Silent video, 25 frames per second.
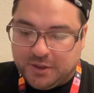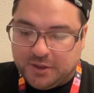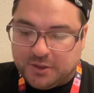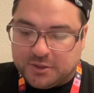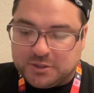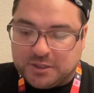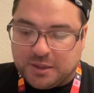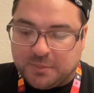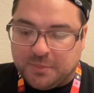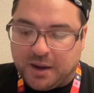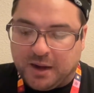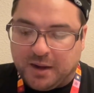
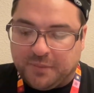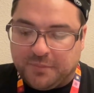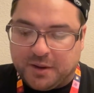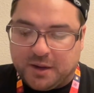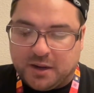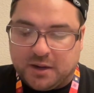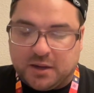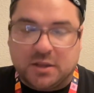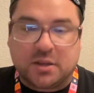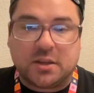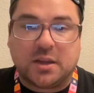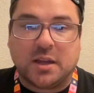So I'm not even
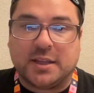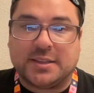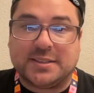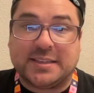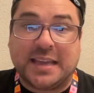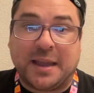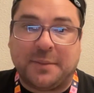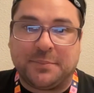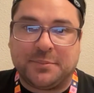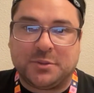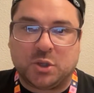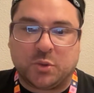going to
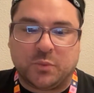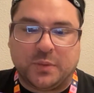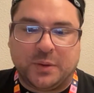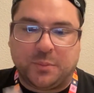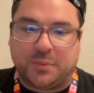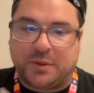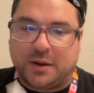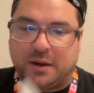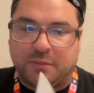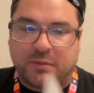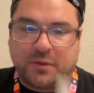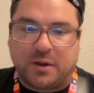attempt to read
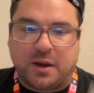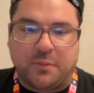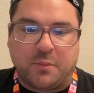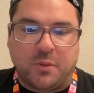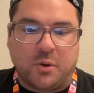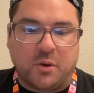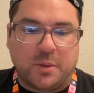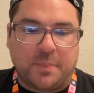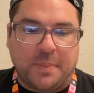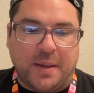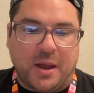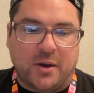whatever I
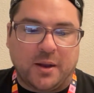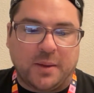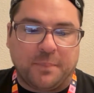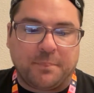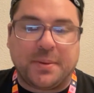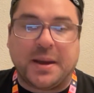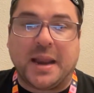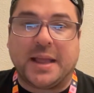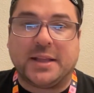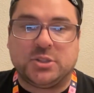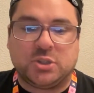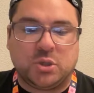wrote about it.
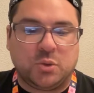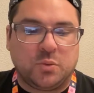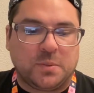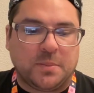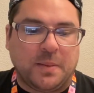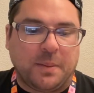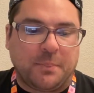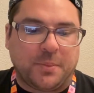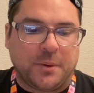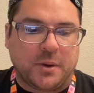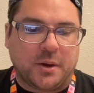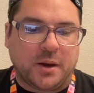But I do
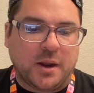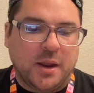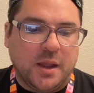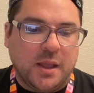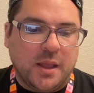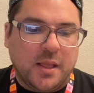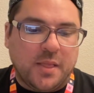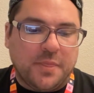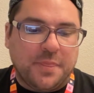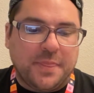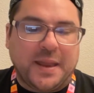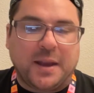remember
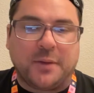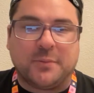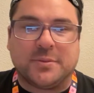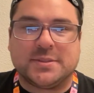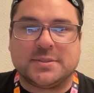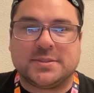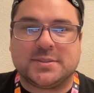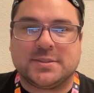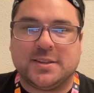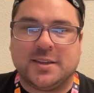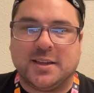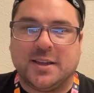that it
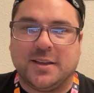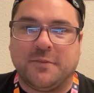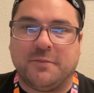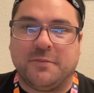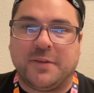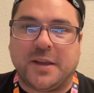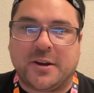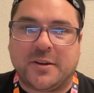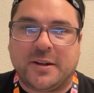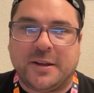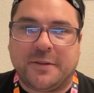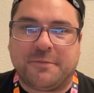was
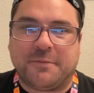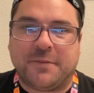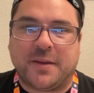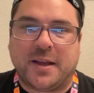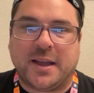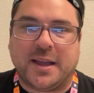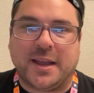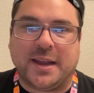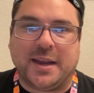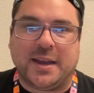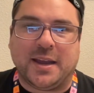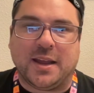very
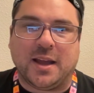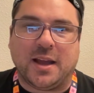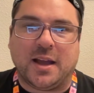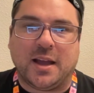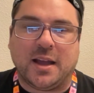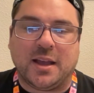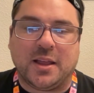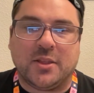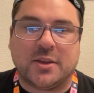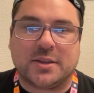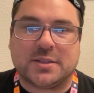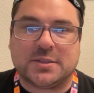fine.
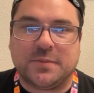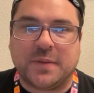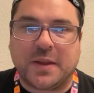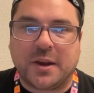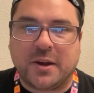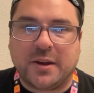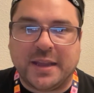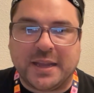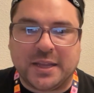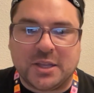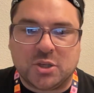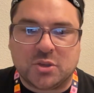It looks
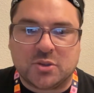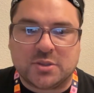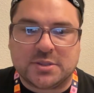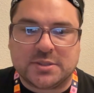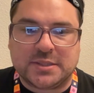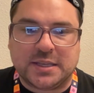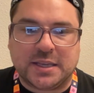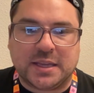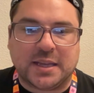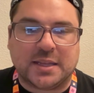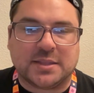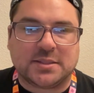very
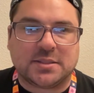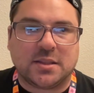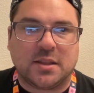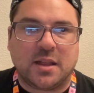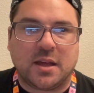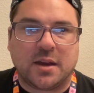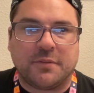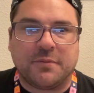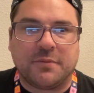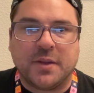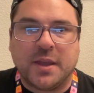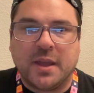interesting. It's a
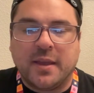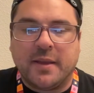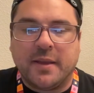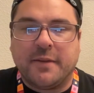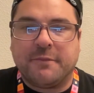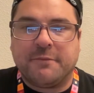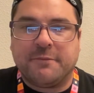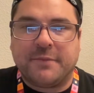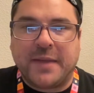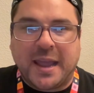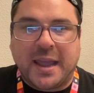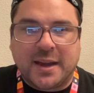lot of
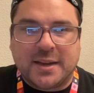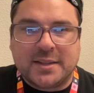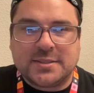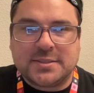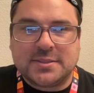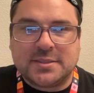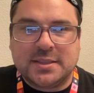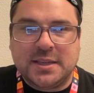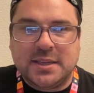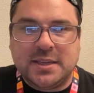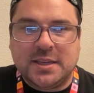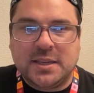
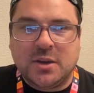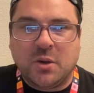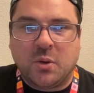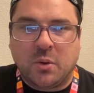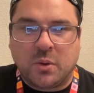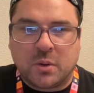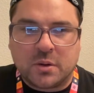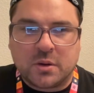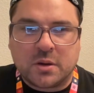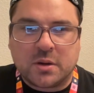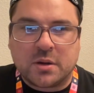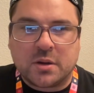fantasy,
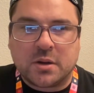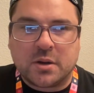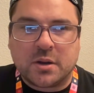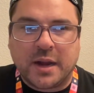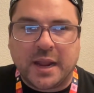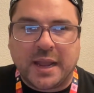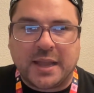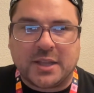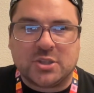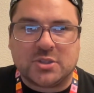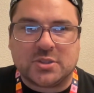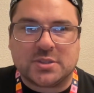horror,
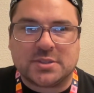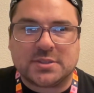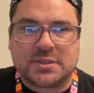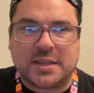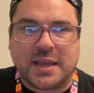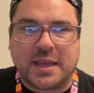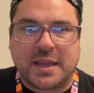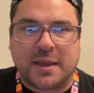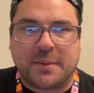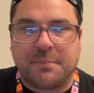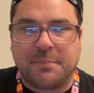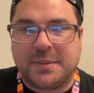and just
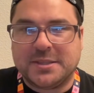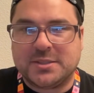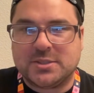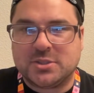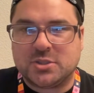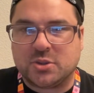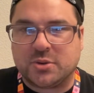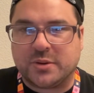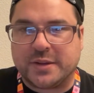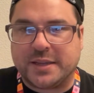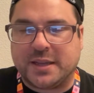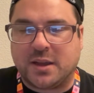like
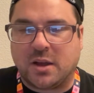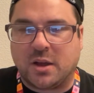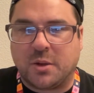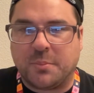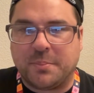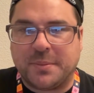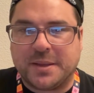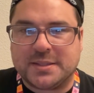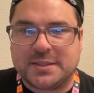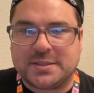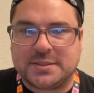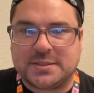mystery all
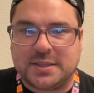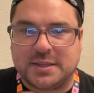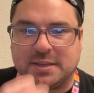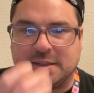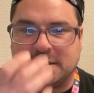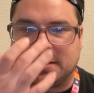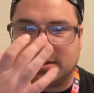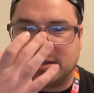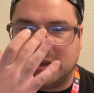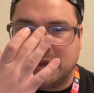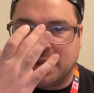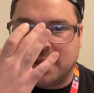mixed
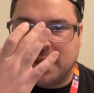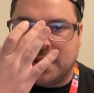in.